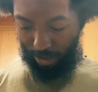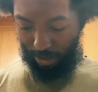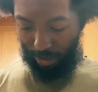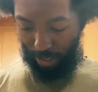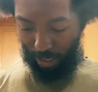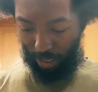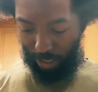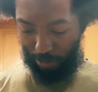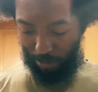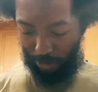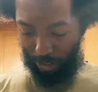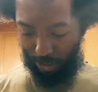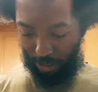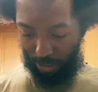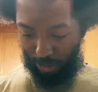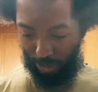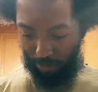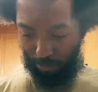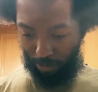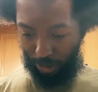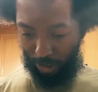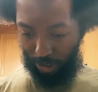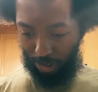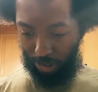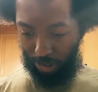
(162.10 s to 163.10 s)
damn, I'm gonna have to
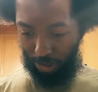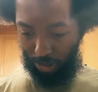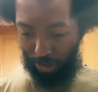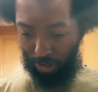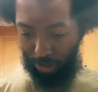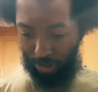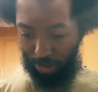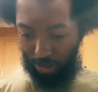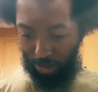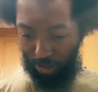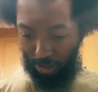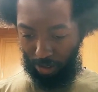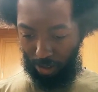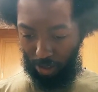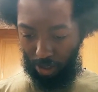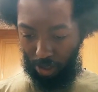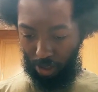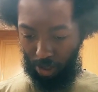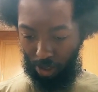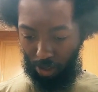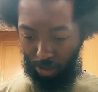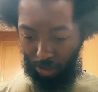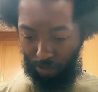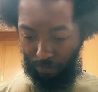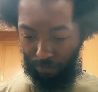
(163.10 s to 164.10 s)
get my charger.
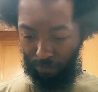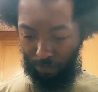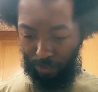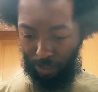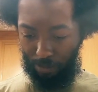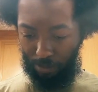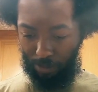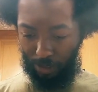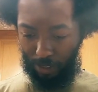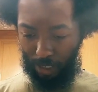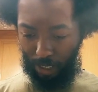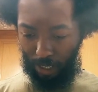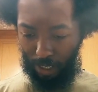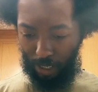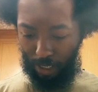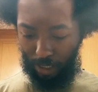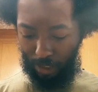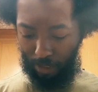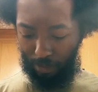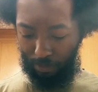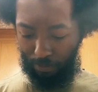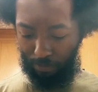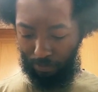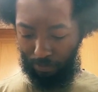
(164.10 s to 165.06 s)
On the flip side,